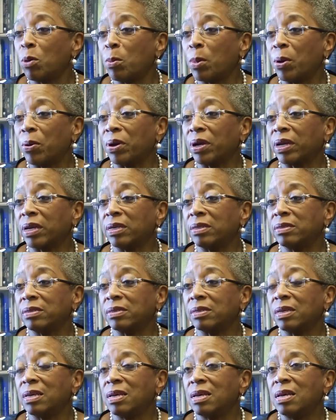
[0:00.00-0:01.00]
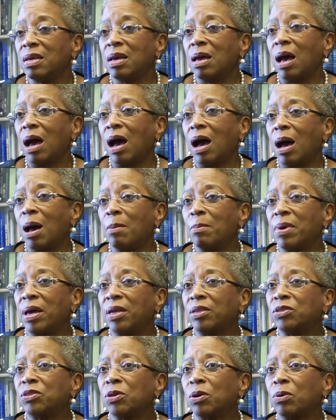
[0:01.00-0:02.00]
Americans.
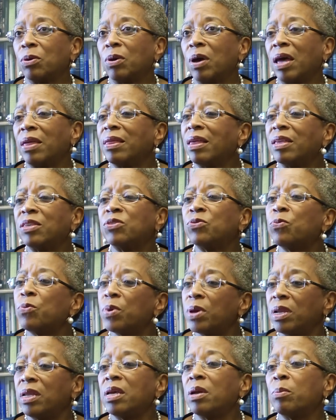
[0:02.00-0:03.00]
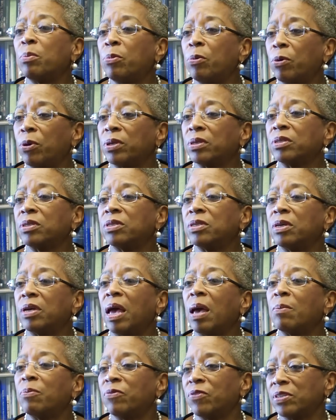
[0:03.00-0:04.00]
And so it's really important to
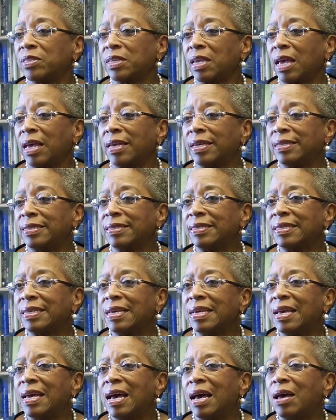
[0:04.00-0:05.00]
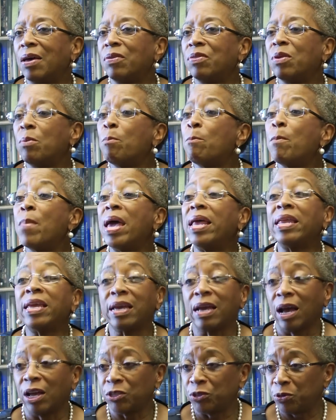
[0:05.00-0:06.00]
emphasize the many
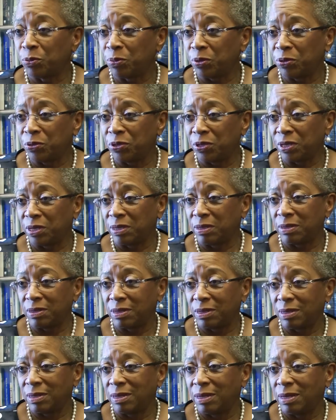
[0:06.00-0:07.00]
contributions